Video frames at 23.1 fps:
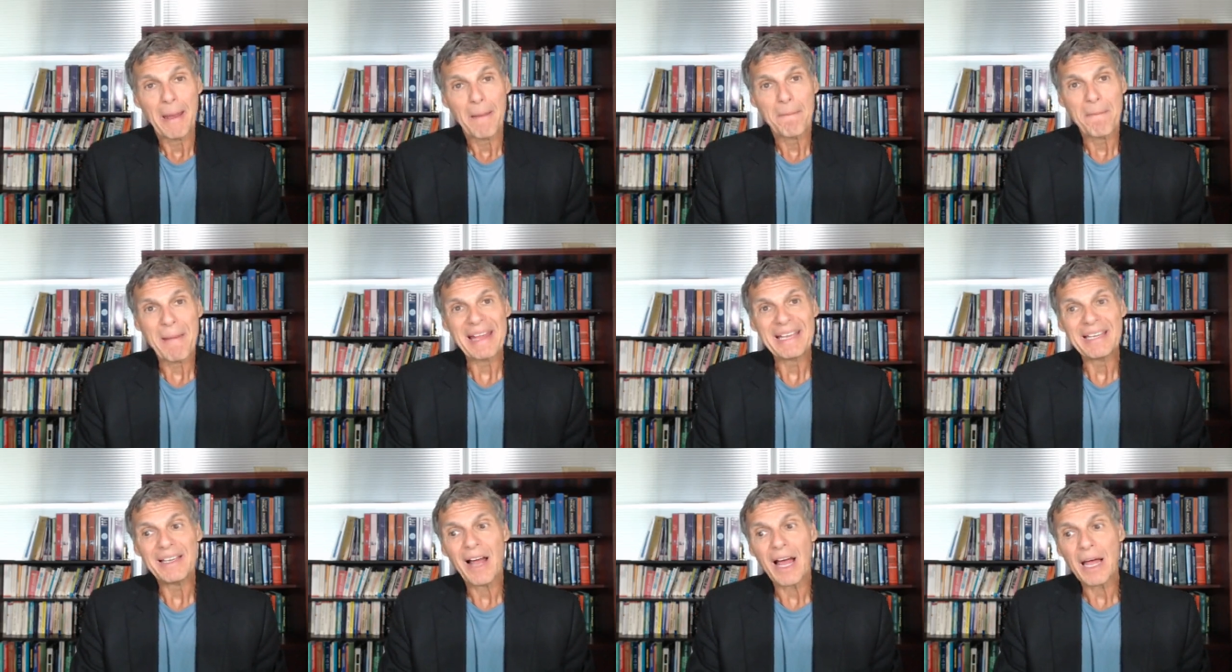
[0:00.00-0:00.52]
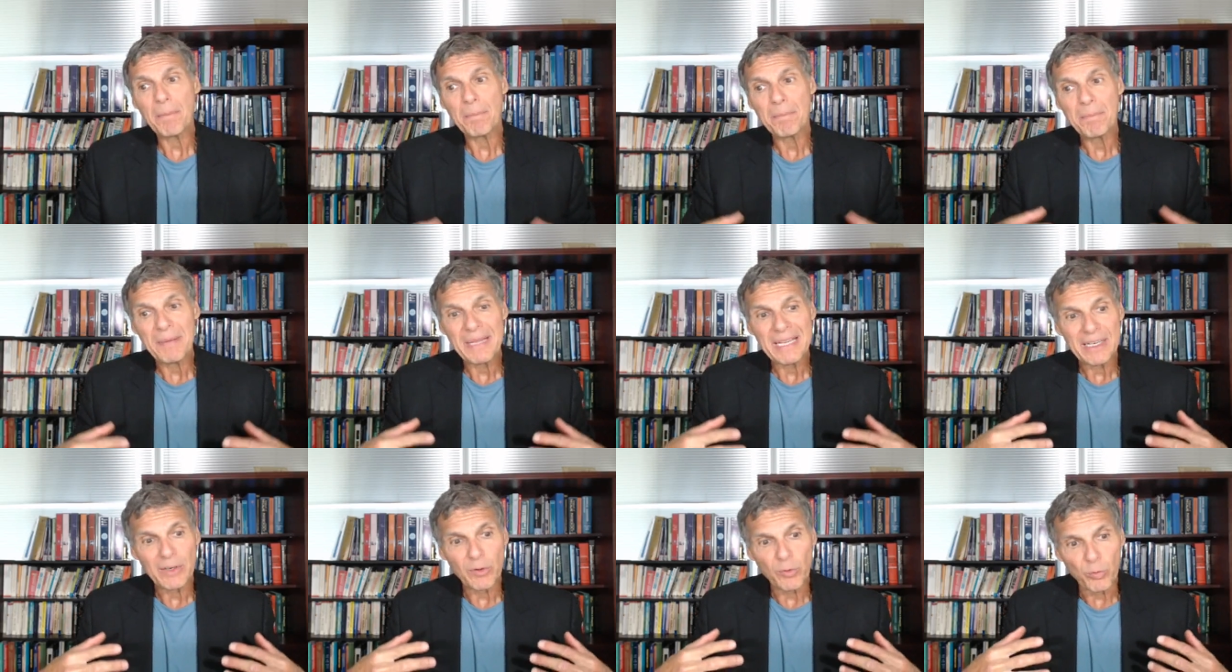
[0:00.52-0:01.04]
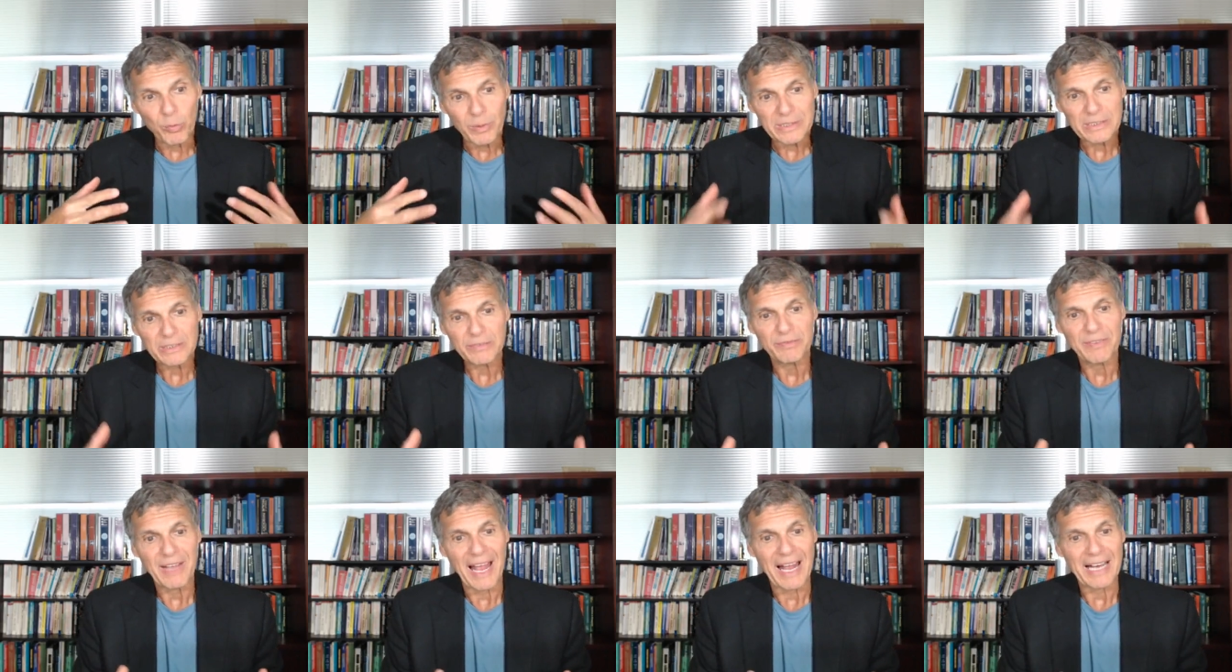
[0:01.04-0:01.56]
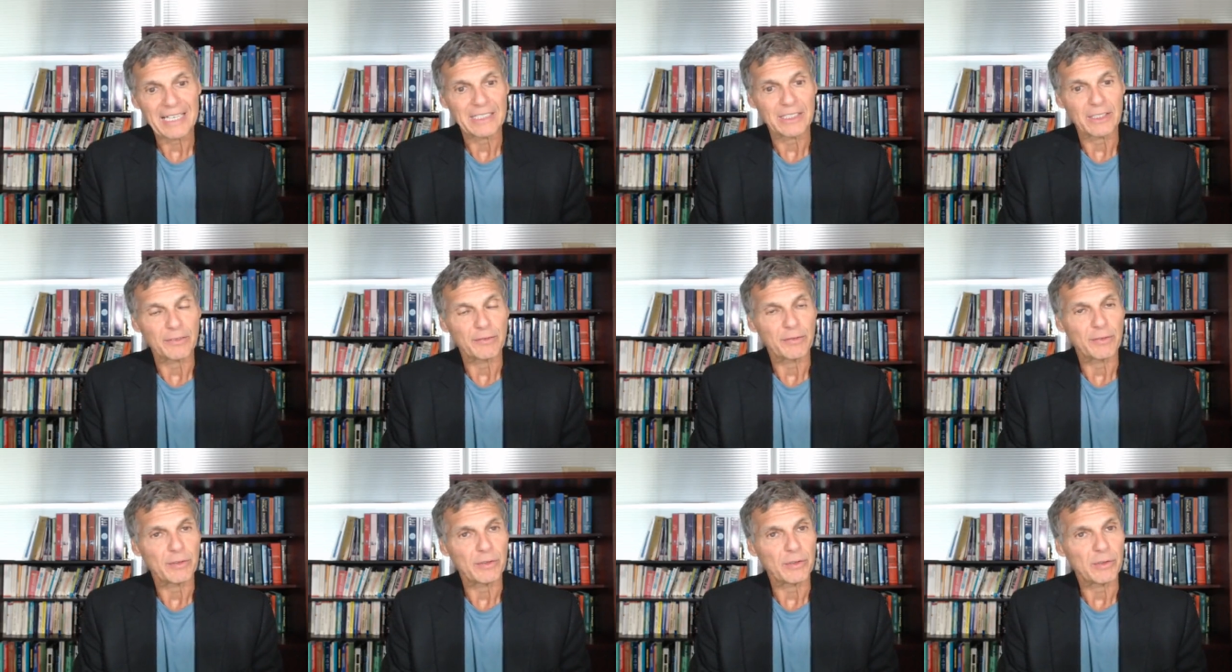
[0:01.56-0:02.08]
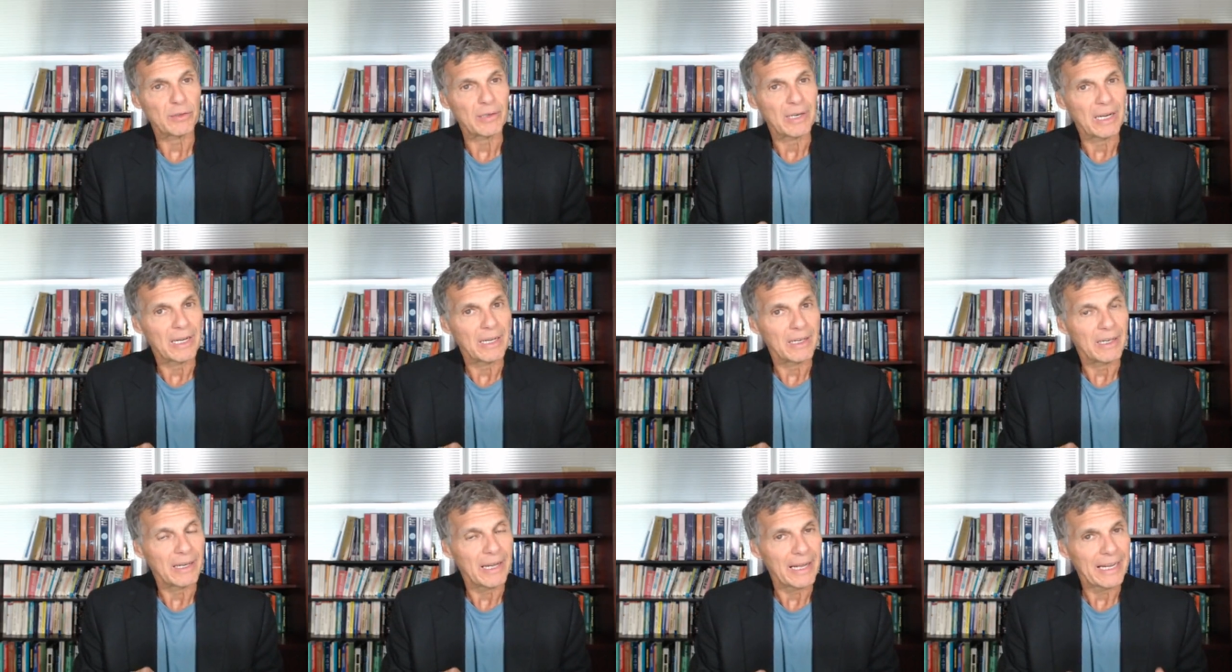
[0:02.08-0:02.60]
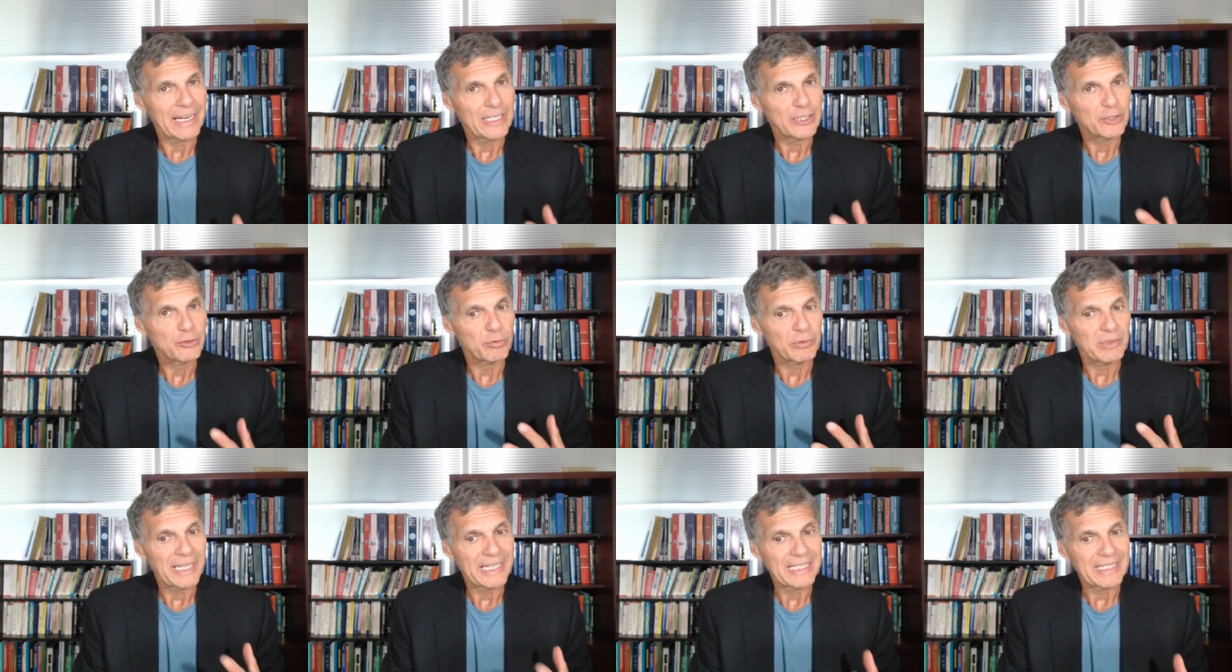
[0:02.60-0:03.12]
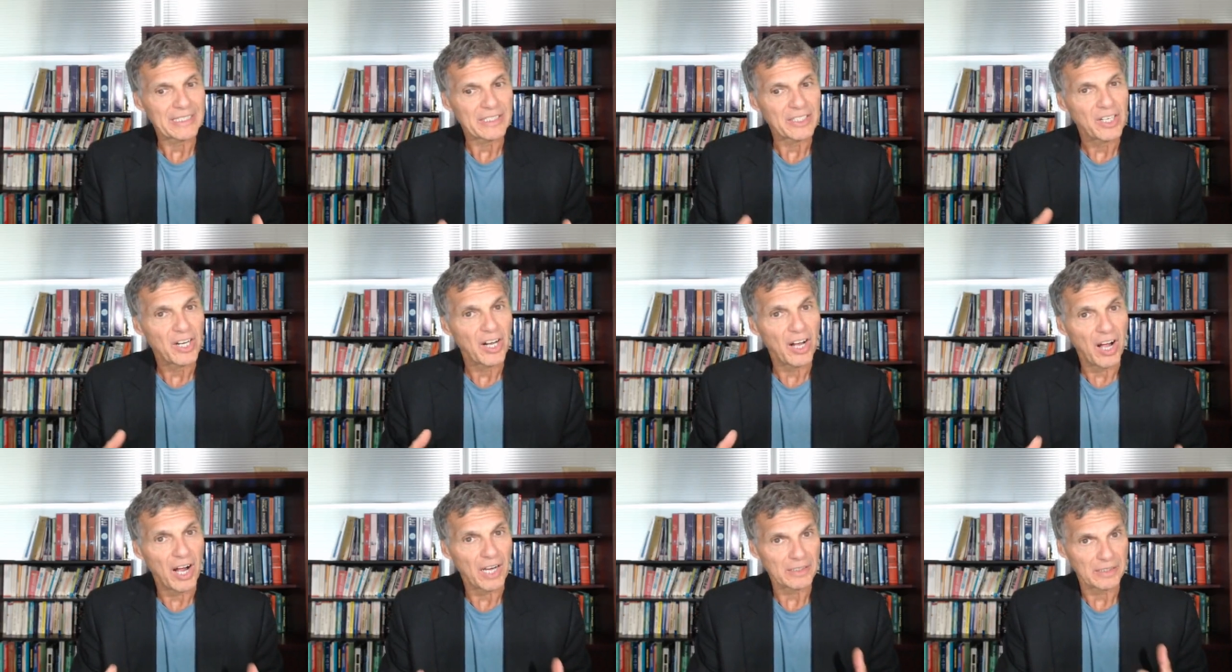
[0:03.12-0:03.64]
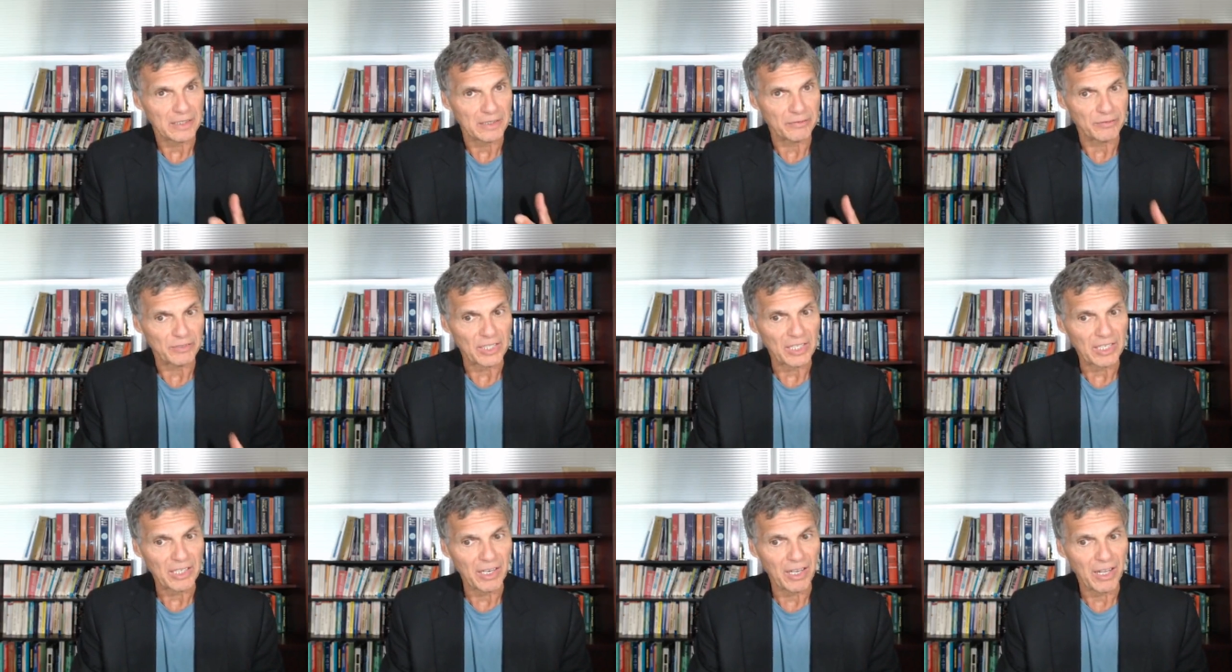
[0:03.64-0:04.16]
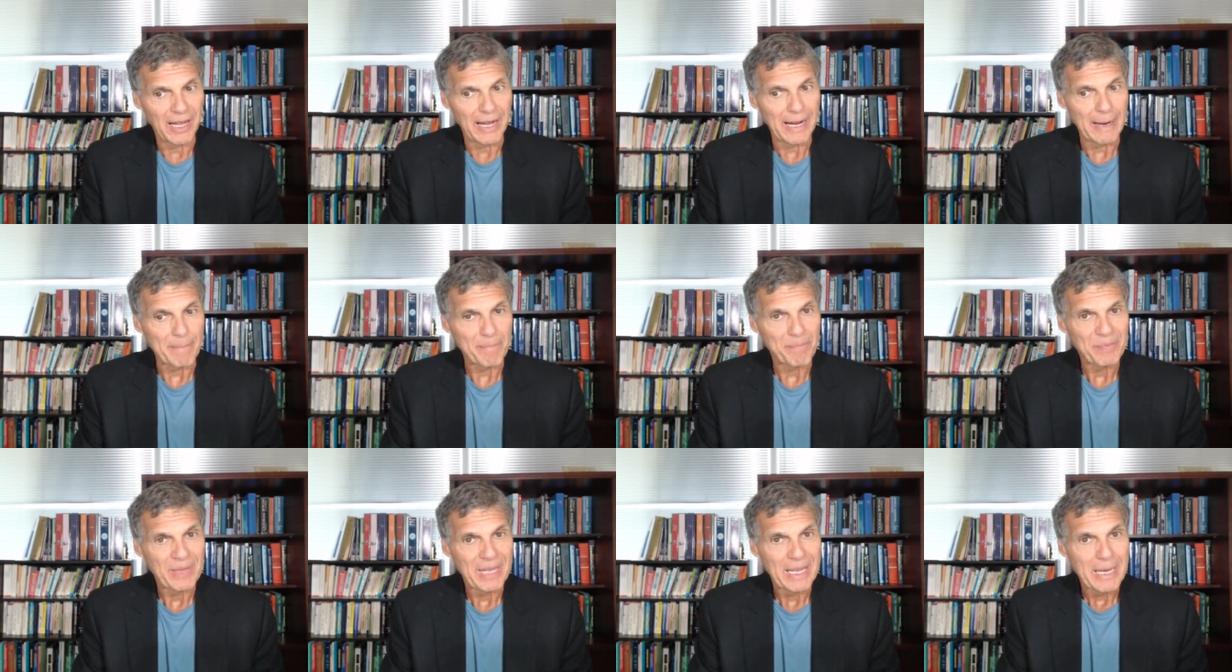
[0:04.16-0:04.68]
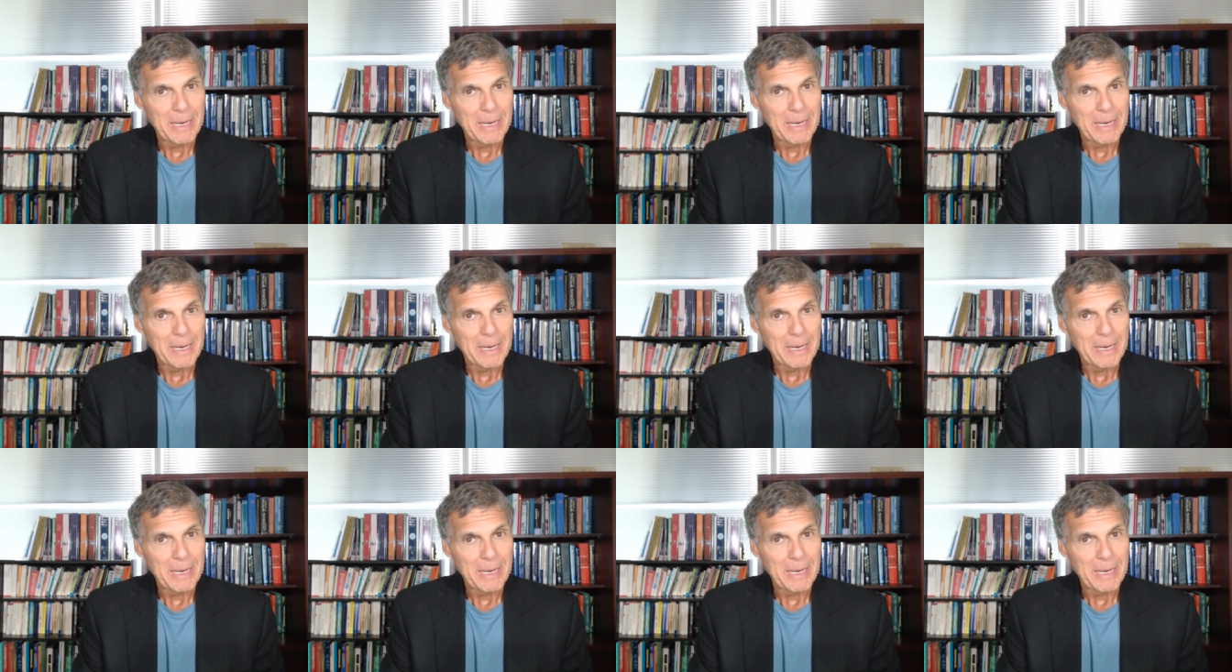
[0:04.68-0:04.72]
may not be a risk factor for uh, age-related cognitive decline.